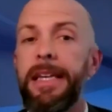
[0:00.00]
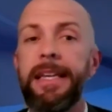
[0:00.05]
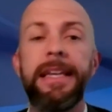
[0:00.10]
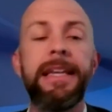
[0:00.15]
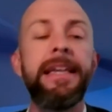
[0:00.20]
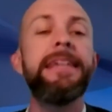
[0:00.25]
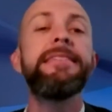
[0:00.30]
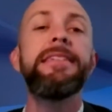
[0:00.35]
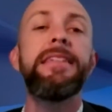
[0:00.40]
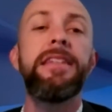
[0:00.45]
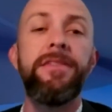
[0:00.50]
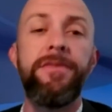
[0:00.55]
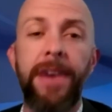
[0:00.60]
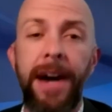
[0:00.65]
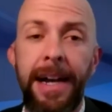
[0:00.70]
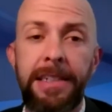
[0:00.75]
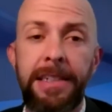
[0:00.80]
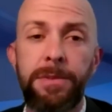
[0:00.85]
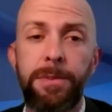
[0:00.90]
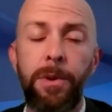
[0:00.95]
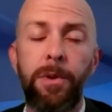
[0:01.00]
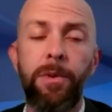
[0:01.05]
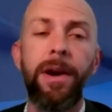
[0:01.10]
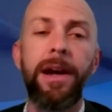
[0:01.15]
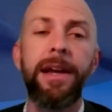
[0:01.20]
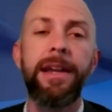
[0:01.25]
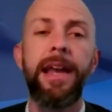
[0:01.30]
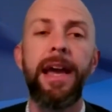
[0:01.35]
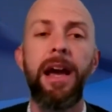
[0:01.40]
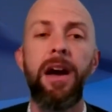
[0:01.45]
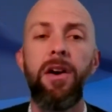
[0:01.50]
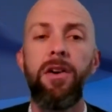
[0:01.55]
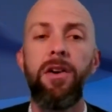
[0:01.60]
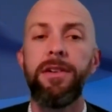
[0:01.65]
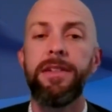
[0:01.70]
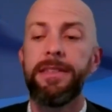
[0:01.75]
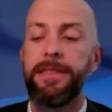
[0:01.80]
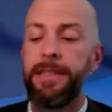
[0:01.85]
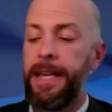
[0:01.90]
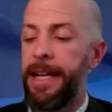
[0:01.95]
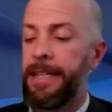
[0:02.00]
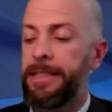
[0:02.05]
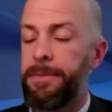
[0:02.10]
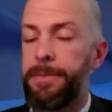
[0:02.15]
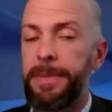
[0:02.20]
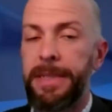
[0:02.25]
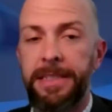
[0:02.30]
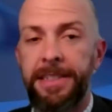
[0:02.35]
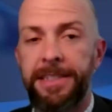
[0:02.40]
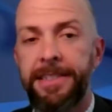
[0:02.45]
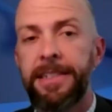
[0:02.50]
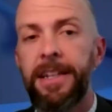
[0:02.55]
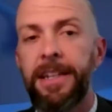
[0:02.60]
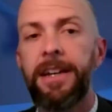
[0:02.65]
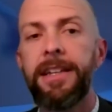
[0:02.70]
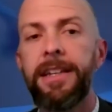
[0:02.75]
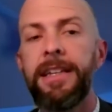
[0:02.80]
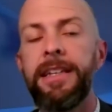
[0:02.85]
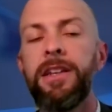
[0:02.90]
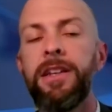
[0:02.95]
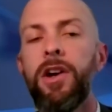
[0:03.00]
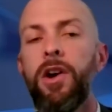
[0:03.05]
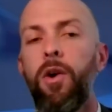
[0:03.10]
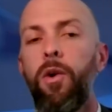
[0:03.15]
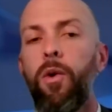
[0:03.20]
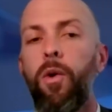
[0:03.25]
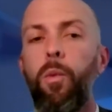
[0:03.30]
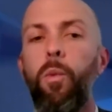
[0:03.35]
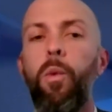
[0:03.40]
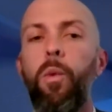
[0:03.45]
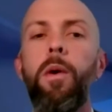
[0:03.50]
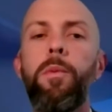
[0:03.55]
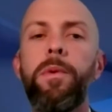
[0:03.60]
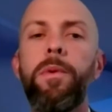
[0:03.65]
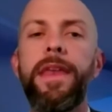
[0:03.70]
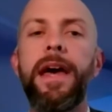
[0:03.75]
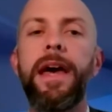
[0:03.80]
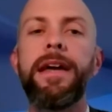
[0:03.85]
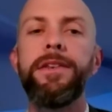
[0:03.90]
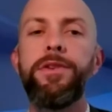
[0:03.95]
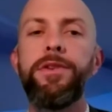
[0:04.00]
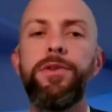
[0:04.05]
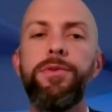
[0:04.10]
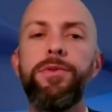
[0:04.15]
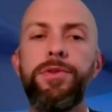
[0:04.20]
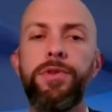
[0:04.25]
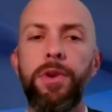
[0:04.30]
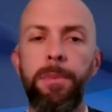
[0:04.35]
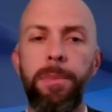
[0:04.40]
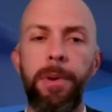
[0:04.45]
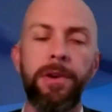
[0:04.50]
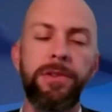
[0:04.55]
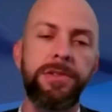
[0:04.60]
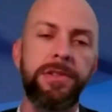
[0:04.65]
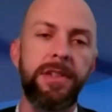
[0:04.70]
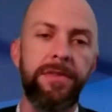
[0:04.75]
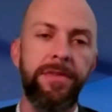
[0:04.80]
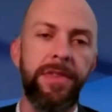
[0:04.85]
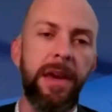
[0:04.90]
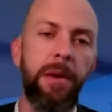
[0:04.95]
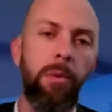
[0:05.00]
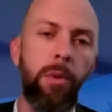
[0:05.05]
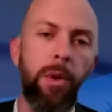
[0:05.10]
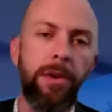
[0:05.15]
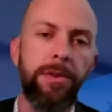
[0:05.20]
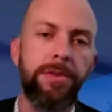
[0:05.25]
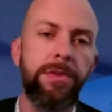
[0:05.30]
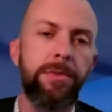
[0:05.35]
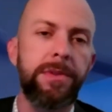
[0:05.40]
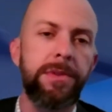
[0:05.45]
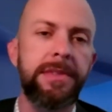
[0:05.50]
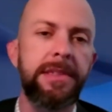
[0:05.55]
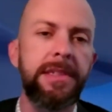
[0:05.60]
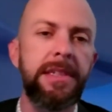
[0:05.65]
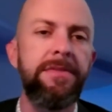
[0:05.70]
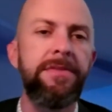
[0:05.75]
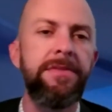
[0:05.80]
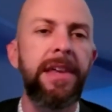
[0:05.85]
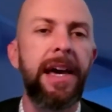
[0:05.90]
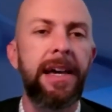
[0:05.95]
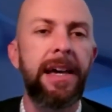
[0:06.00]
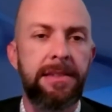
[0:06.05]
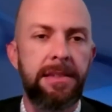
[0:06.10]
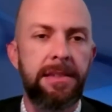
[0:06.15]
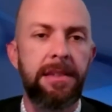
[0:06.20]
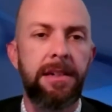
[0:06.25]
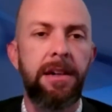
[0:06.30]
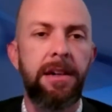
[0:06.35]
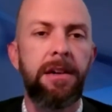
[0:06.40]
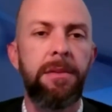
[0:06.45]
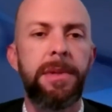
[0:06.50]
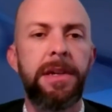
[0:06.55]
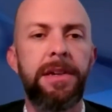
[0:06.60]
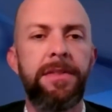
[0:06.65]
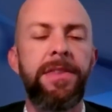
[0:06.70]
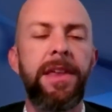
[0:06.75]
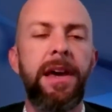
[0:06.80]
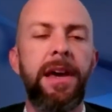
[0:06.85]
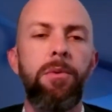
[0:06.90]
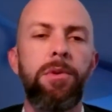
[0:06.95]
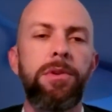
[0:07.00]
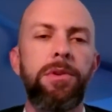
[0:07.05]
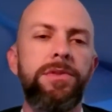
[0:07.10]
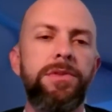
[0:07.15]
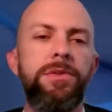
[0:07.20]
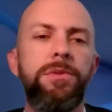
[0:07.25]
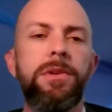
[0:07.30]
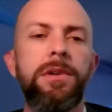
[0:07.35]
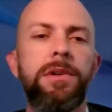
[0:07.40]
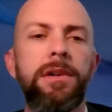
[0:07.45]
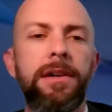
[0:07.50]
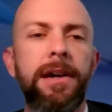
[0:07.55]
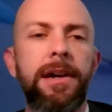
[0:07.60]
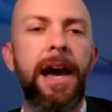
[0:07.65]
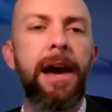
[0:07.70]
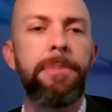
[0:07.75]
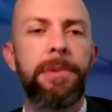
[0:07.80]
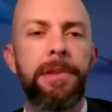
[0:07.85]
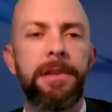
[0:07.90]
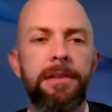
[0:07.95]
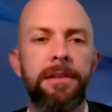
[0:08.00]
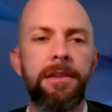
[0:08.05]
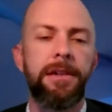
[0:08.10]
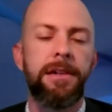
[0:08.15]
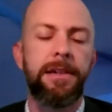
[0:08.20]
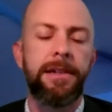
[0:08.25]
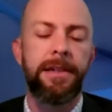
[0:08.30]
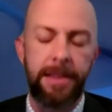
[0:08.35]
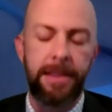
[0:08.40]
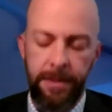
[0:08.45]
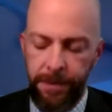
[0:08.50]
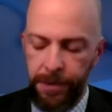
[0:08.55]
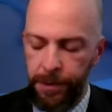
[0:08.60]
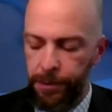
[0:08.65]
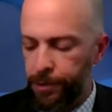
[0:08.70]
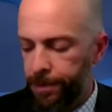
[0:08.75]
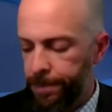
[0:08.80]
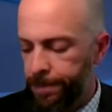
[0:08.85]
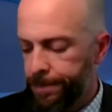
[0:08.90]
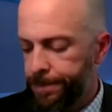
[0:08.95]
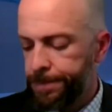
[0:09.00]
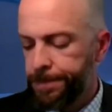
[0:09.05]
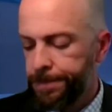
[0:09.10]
is it advisable right now? Has it been studied? Or what would that do to a person if they were to receive that, if that were to happen in the future?